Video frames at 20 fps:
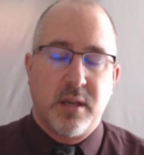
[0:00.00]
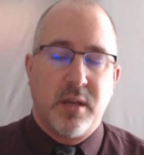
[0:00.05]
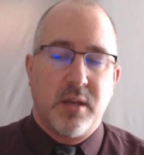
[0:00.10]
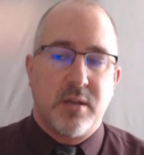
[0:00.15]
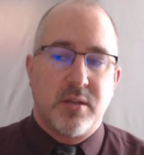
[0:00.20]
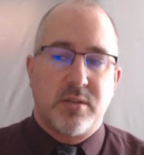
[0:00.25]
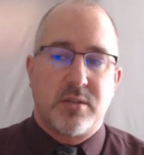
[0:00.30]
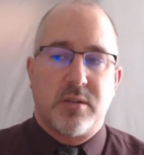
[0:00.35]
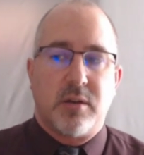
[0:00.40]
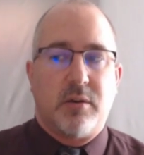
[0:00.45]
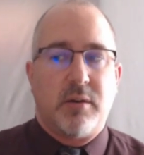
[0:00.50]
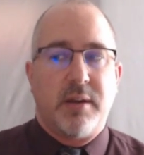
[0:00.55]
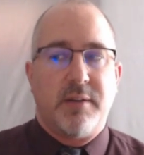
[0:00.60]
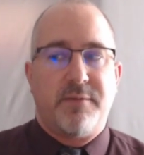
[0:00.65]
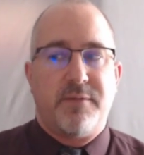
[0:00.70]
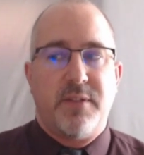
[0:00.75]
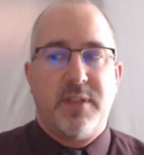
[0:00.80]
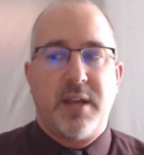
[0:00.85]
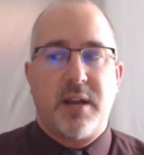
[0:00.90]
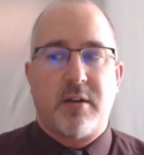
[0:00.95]
So if
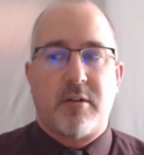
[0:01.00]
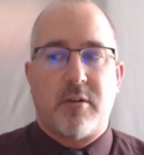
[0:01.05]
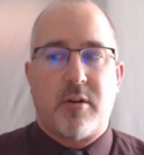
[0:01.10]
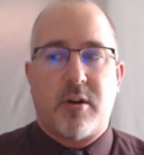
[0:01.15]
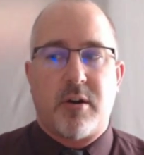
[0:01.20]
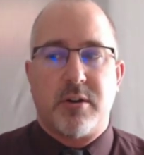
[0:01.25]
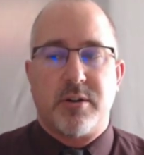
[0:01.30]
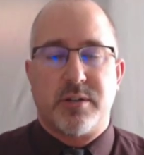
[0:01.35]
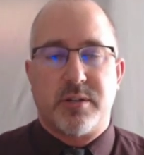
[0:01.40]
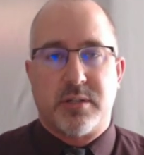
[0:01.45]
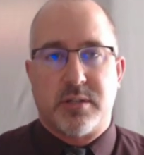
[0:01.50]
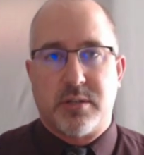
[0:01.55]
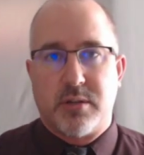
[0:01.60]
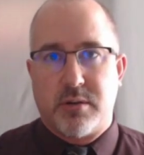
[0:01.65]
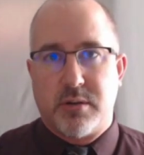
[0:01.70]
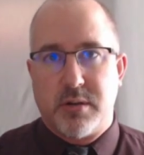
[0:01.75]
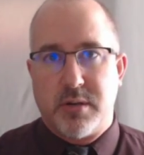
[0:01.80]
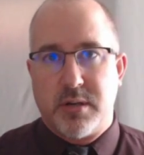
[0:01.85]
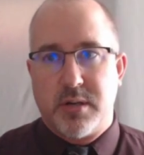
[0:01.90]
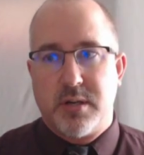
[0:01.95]
there are
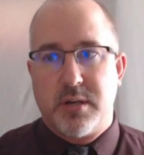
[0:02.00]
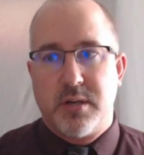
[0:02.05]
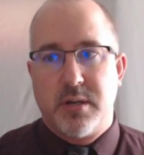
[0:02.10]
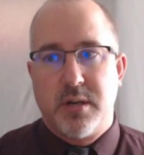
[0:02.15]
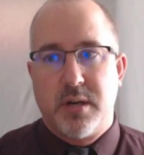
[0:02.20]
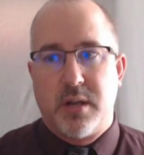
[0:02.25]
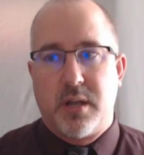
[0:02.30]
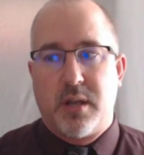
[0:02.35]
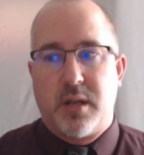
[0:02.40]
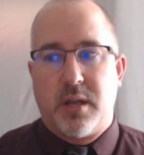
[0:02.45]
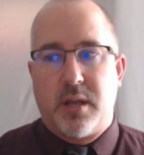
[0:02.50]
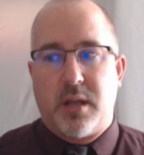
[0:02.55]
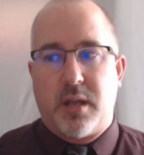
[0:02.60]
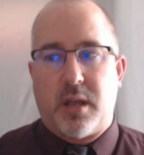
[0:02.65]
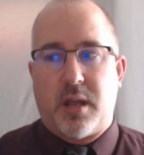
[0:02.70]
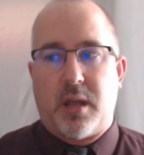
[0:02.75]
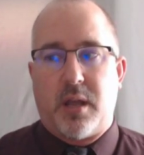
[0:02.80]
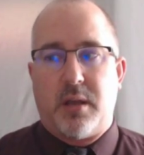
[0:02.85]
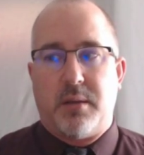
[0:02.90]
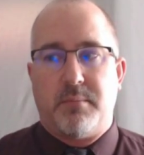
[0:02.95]
certain
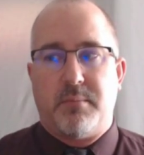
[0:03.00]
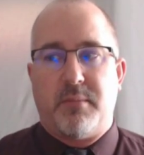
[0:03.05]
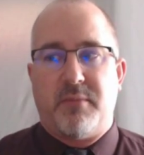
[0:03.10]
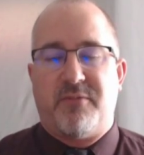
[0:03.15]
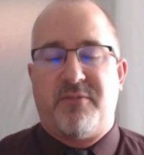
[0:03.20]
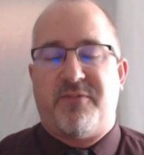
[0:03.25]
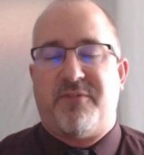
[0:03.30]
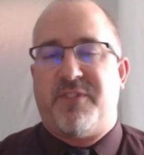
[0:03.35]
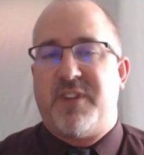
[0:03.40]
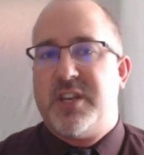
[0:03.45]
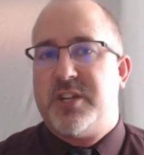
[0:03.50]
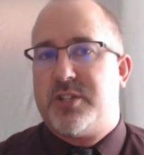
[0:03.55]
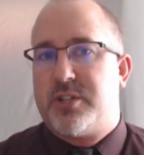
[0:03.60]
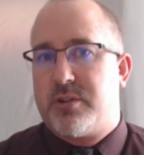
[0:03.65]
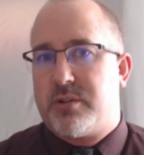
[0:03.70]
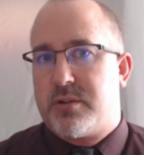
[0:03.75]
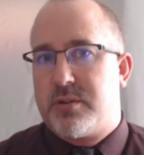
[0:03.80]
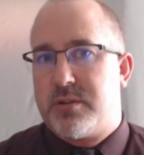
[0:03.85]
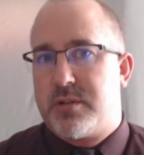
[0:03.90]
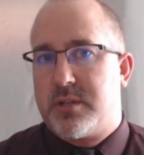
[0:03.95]

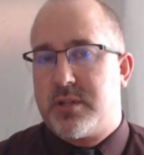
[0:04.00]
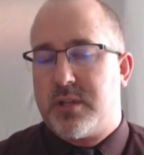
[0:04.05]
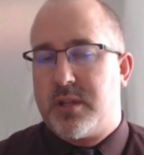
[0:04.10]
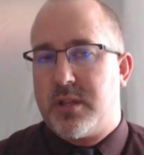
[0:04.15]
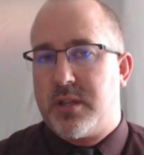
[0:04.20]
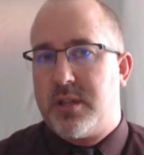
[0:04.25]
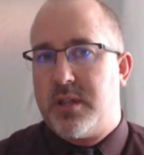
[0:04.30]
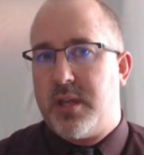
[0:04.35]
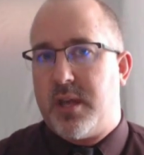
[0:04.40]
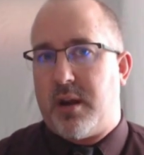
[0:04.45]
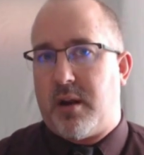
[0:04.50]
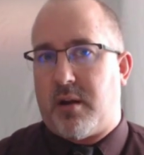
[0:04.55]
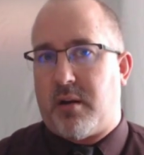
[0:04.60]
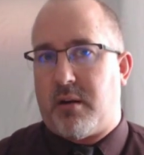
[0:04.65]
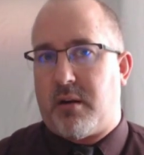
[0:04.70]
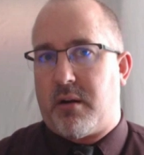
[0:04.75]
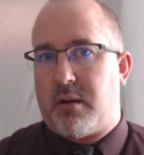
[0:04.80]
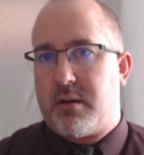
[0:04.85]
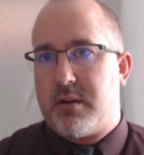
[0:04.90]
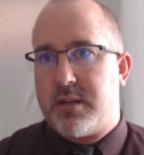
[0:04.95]
features that
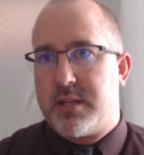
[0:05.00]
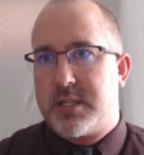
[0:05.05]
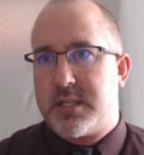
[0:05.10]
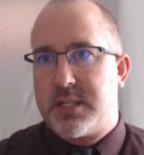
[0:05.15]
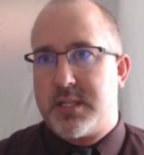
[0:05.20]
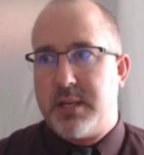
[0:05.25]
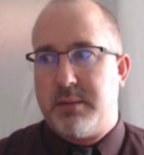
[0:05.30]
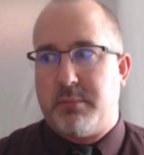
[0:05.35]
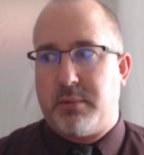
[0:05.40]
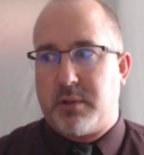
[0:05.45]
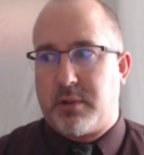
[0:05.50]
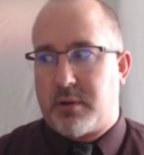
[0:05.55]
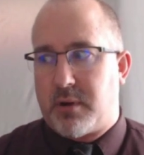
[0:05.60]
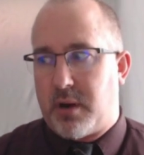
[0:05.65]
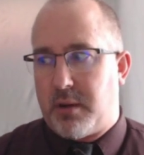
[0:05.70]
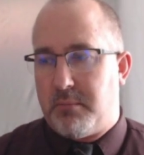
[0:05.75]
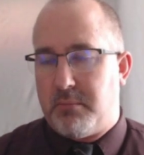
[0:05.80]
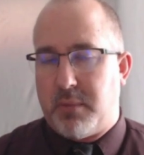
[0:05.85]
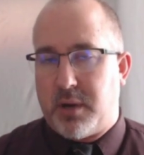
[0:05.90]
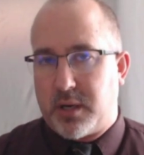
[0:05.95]
are similar
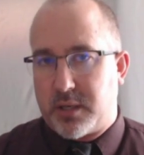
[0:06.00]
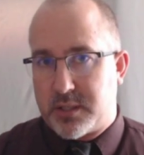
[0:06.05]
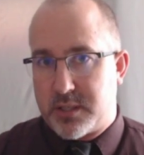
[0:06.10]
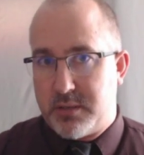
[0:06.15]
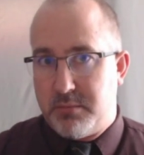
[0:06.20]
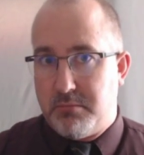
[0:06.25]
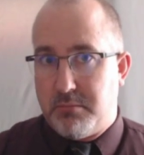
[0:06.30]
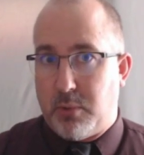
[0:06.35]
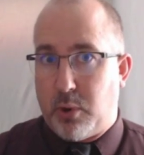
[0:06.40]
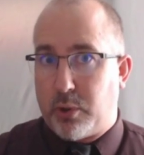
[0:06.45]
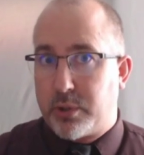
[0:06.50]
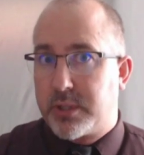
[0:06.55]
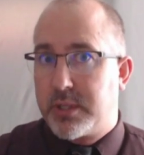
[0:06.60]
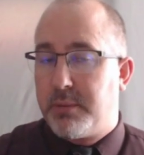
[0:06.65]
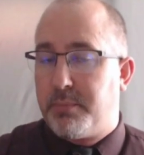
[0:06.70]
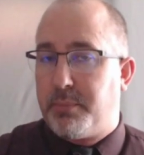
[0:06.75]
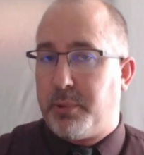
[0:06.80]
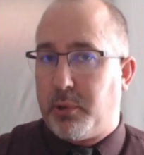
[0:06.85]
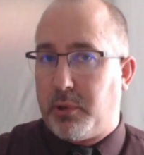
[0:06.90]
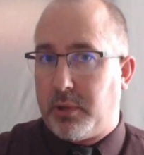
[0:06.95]
amongst
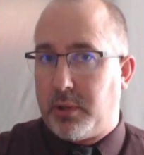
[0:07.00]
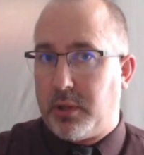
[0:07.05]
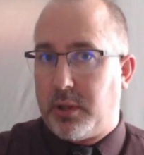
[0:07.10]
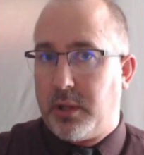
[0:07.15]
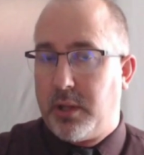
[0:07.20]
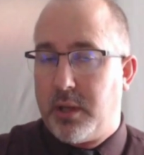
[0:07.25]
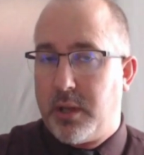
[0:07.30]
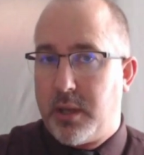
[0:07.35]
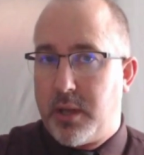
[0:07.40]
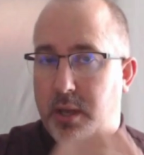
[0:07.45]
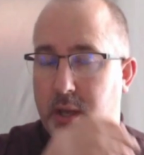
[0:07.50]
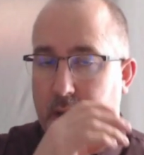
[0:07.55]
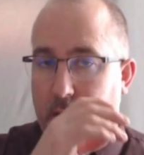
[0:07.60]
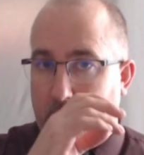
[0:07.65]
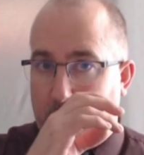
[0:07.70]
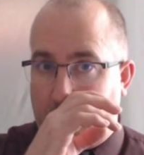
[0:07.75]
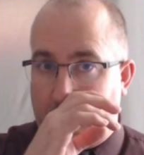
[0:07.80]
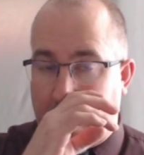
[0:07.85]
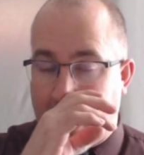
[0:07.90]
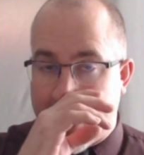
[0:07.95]
multiple
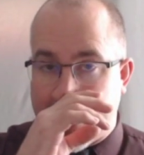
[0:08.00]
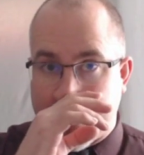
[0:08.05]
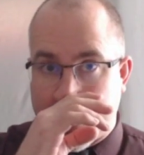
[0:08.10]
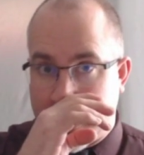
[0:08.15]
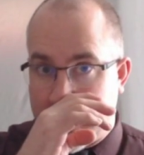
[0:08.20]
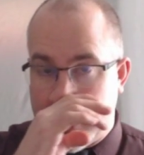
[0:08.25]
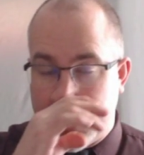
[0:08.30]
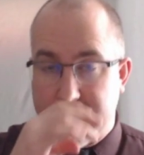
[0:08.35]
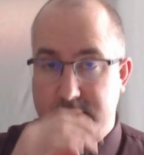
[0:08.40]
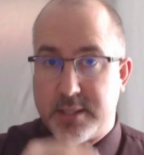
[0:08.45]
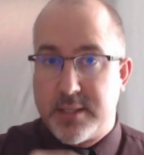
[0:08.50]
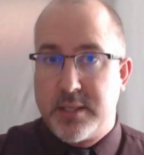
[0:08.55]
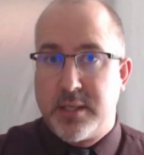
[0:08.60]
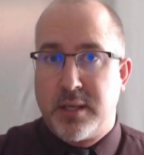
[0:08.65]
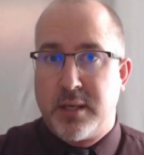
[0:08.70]
classes,